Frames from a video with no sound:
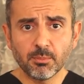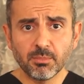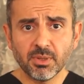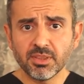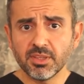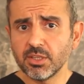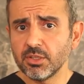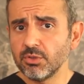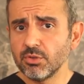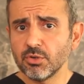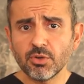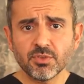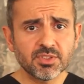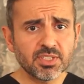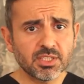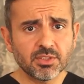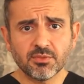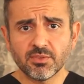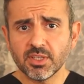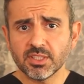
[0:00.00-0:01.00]
But the nerves
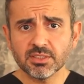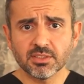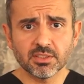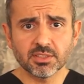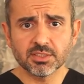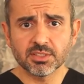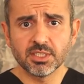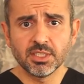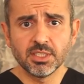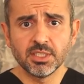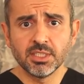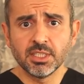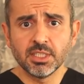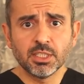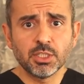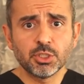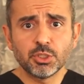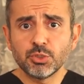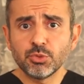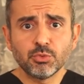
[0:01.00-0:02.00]
and vessels
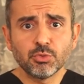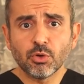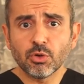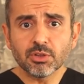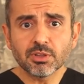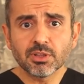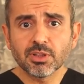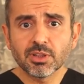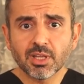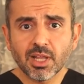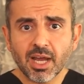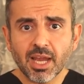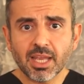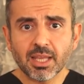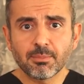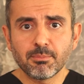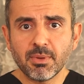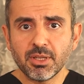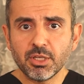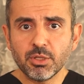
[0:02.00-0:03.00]
do not
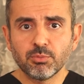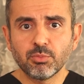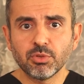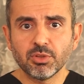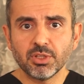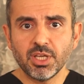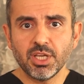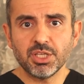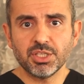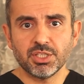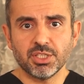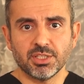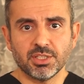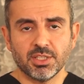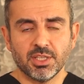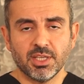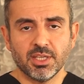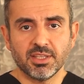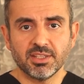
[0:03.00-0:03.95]
like manipulation.